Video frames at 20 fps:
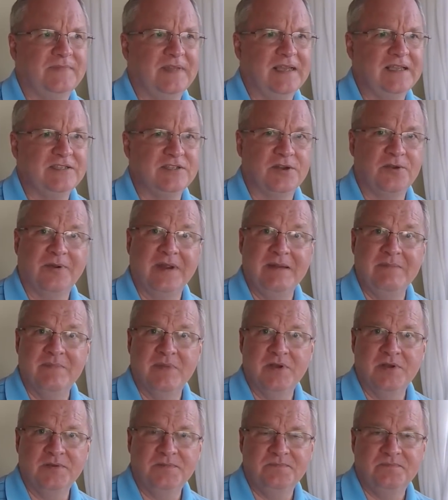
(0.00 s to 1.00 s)
it's a great
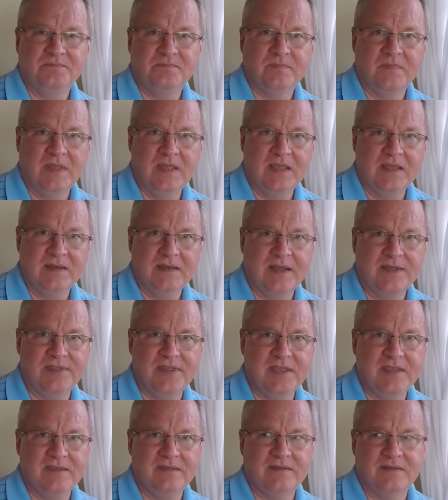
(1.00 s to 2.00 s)
mode. And I
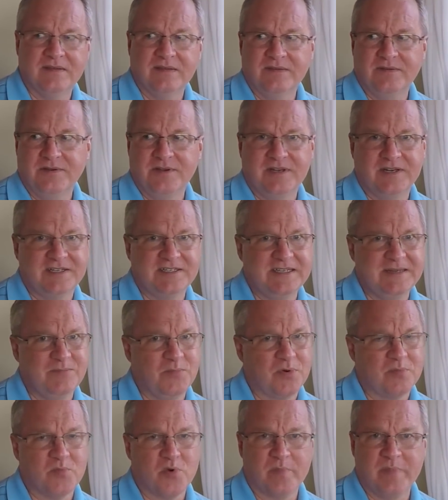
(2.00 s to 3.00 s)
think you're going to see
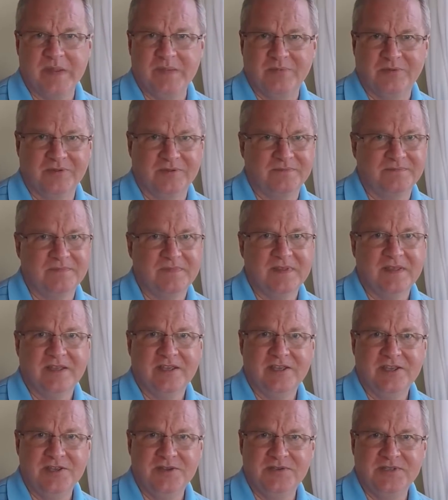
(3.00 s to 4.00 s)
more and more people
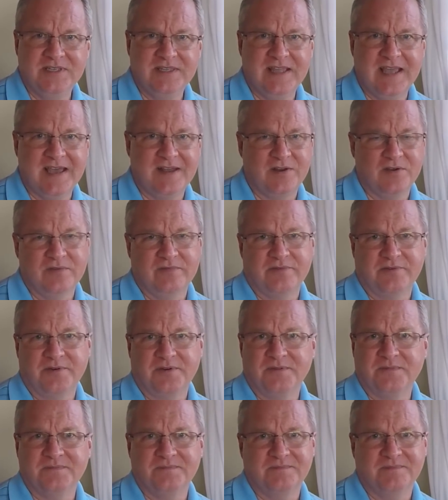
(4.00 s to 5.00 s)
using that
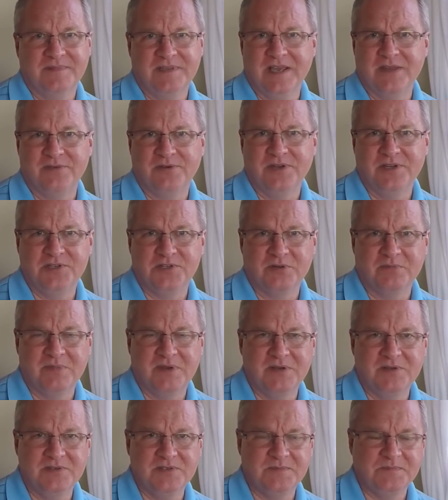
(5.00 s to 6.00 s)
over the other digital
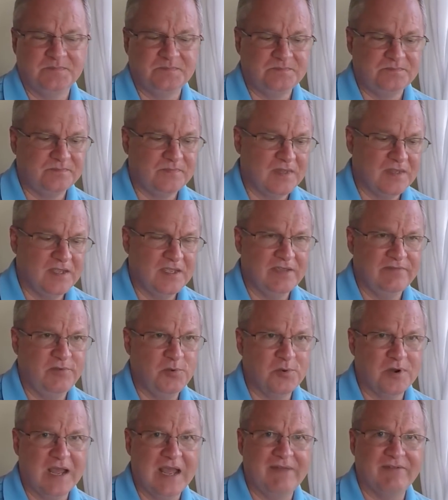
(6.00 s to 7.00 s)
modes. If
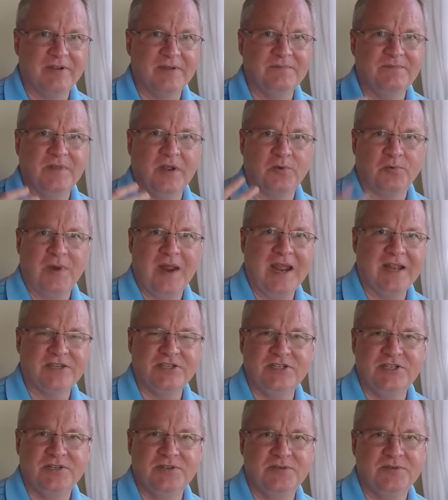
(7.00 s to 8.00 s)
you want to have a rag
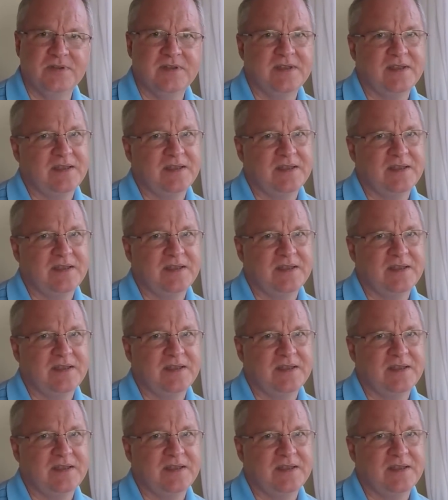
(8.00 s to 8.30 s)
chew,